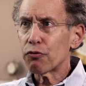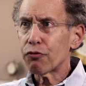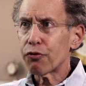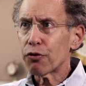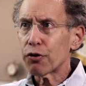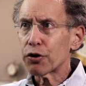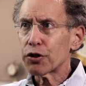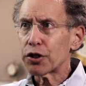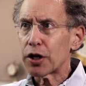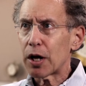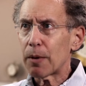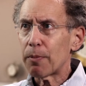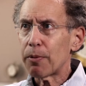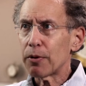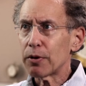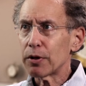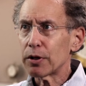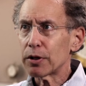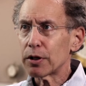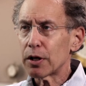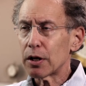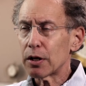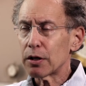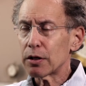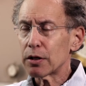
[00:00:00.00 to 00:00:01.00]
for example,
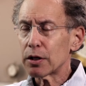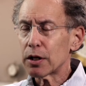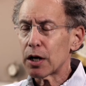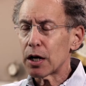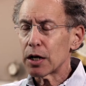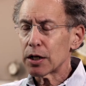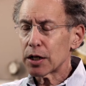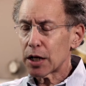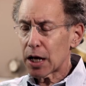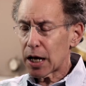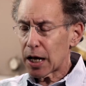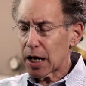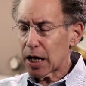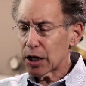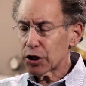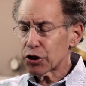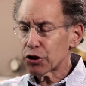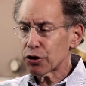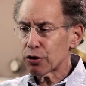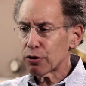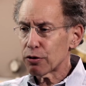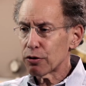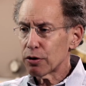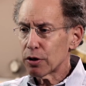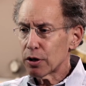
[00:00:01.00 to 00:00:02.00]
in, in, in
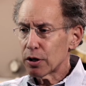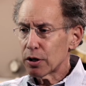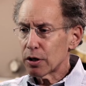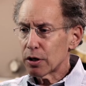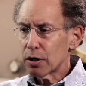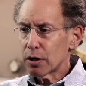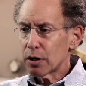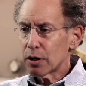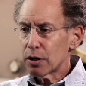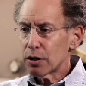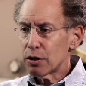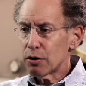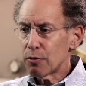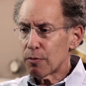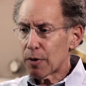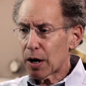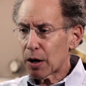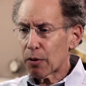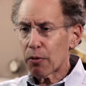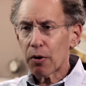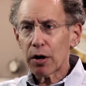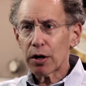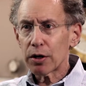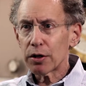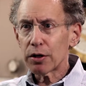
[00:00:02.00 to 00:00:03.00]
cancer, you
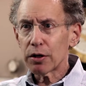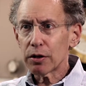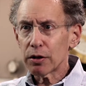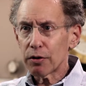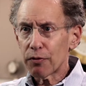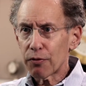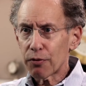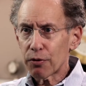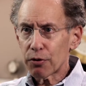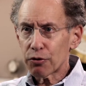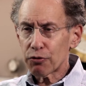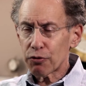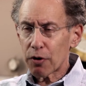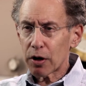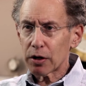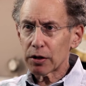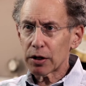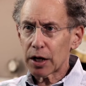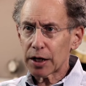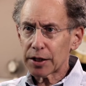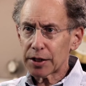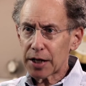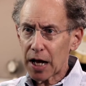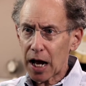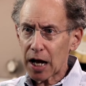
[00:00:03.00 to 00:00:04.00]
might want to deliver a drug
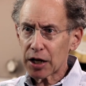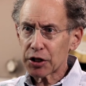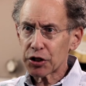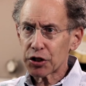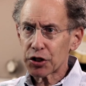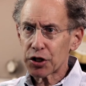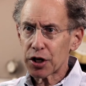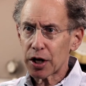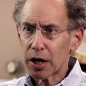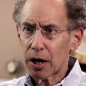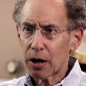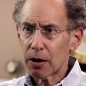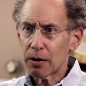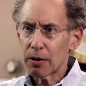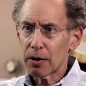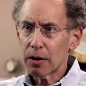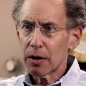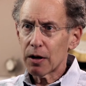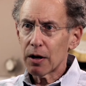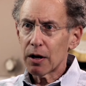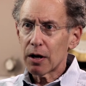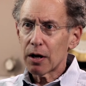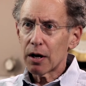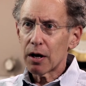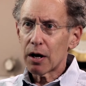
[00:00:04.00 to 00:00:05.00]
like Taxotere.
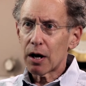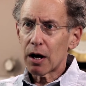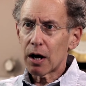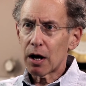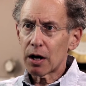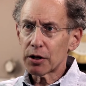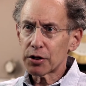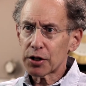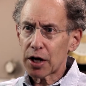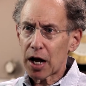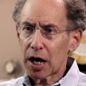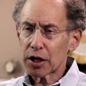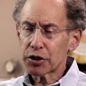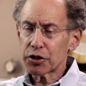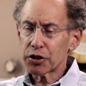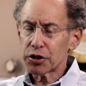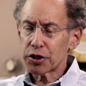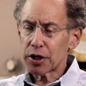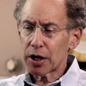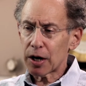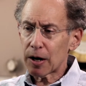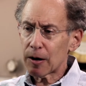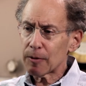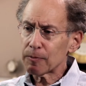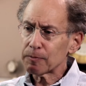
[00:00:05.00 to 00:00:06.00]
Uh,
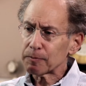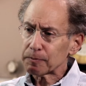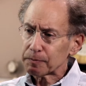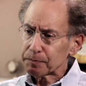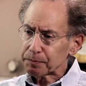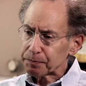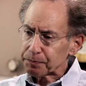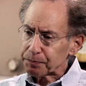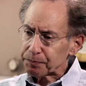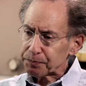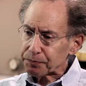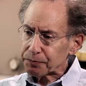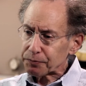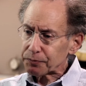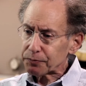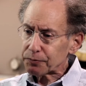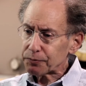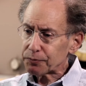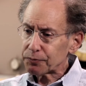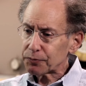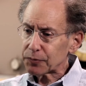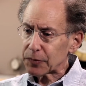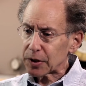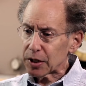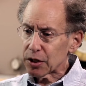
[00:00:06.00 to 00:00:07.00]
Taxotere
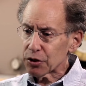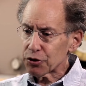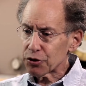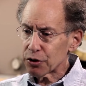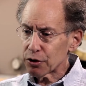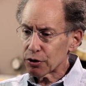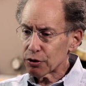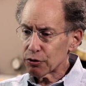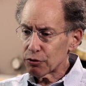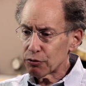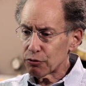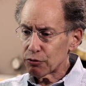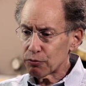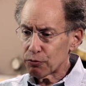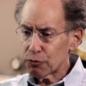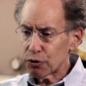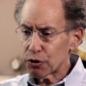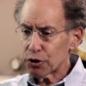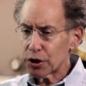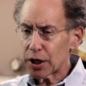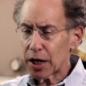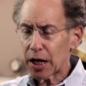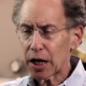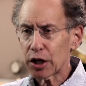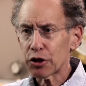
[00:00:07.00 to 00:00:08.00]
is a
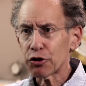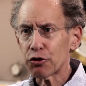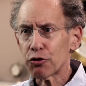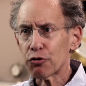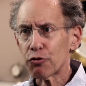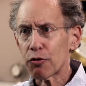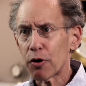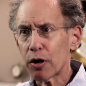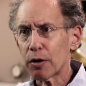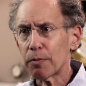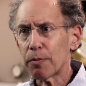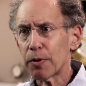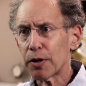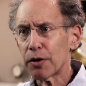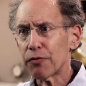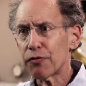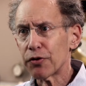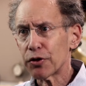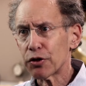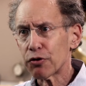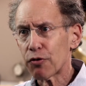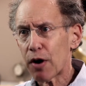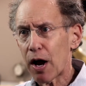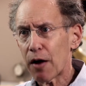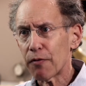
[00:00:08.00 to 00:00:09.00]
good cancer drug, but if
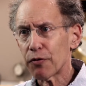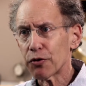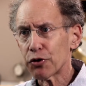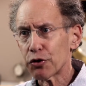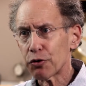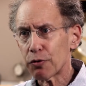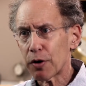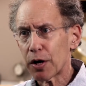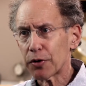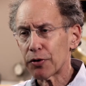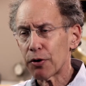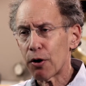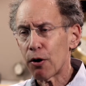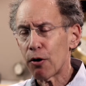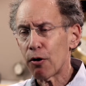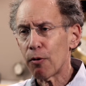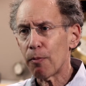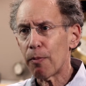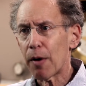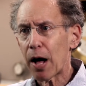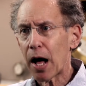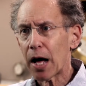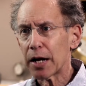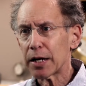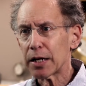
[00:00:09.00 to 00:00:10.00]
it travels throughout the whole
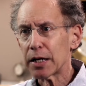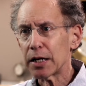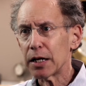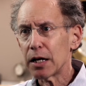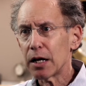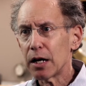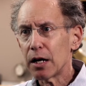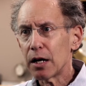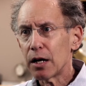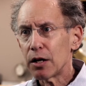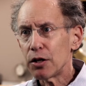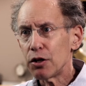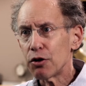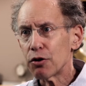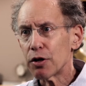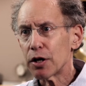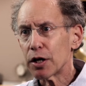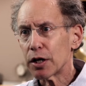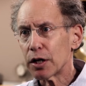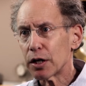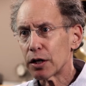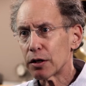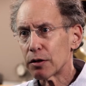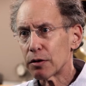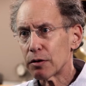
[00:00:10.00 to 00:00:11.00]
body, you
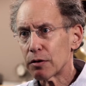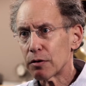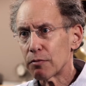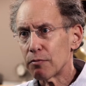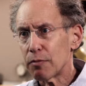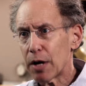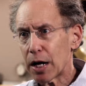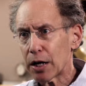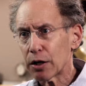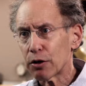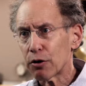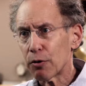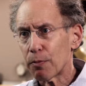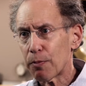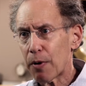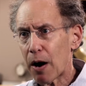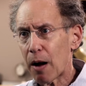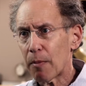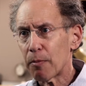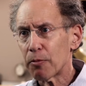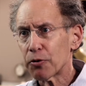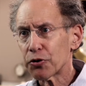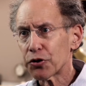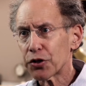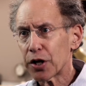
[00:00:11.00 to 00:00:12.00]
can get medical
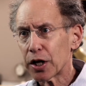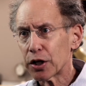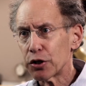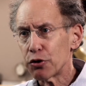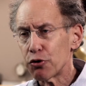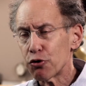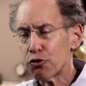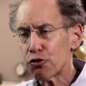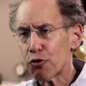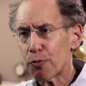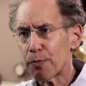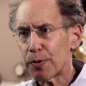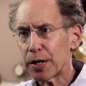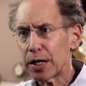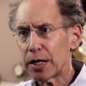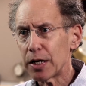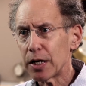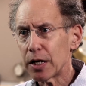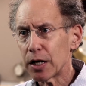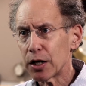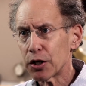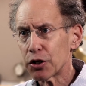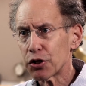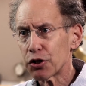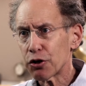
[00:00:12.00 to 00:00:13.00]
problems like
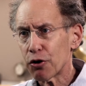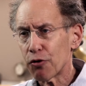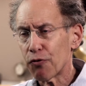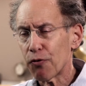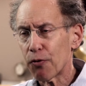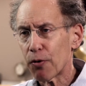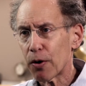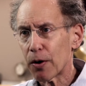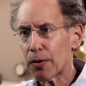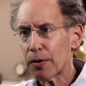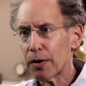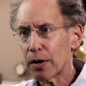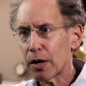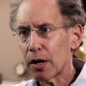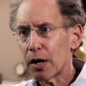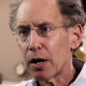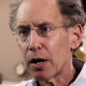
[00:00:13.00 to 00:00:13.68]
neutropenia and so forth.